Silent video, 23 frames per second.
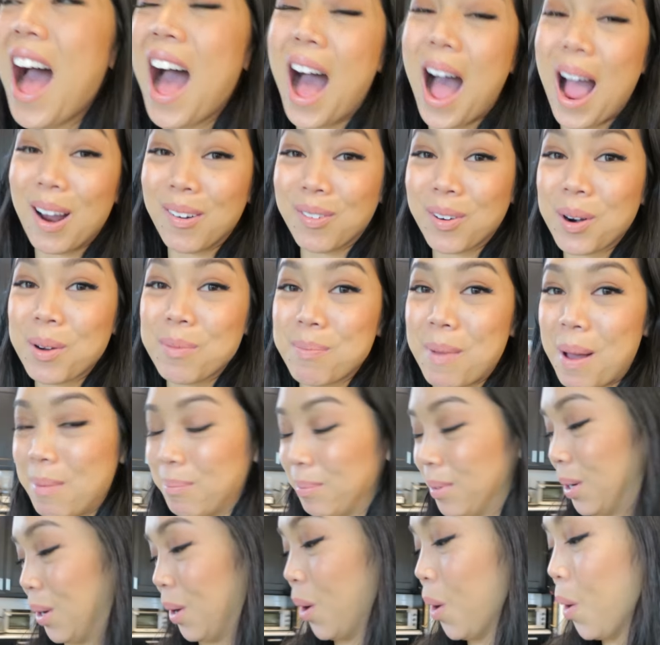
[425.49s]
I
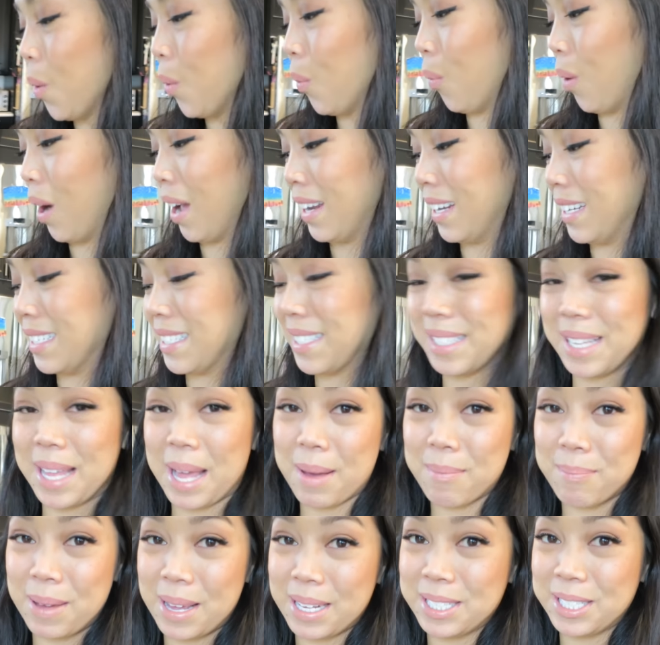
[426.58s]
remember wanting to
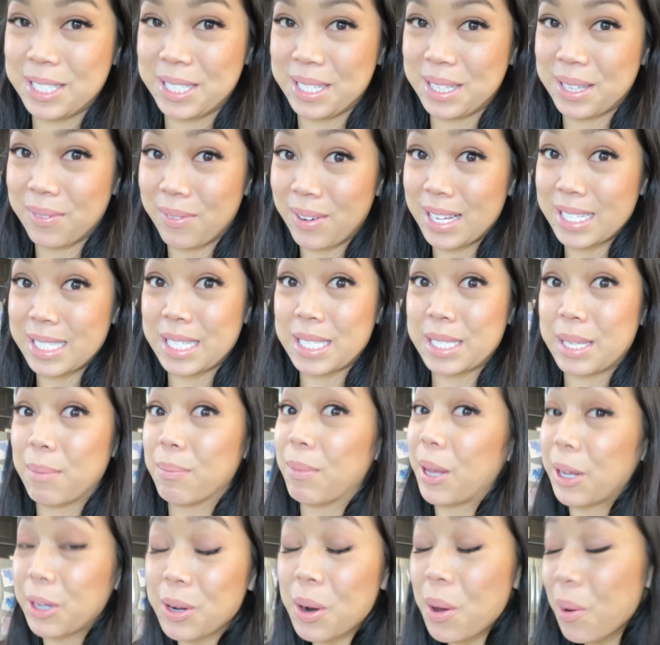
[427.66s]
slap Benji in the face because I'm
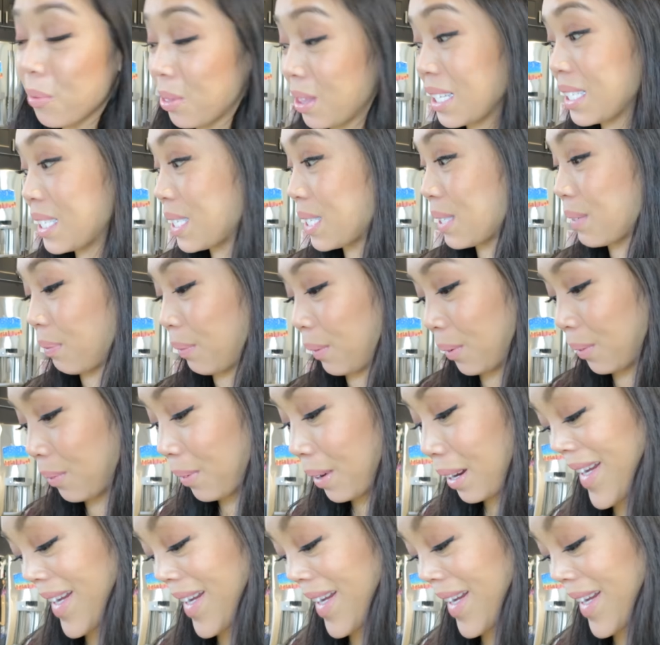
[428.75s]
like, no, this is for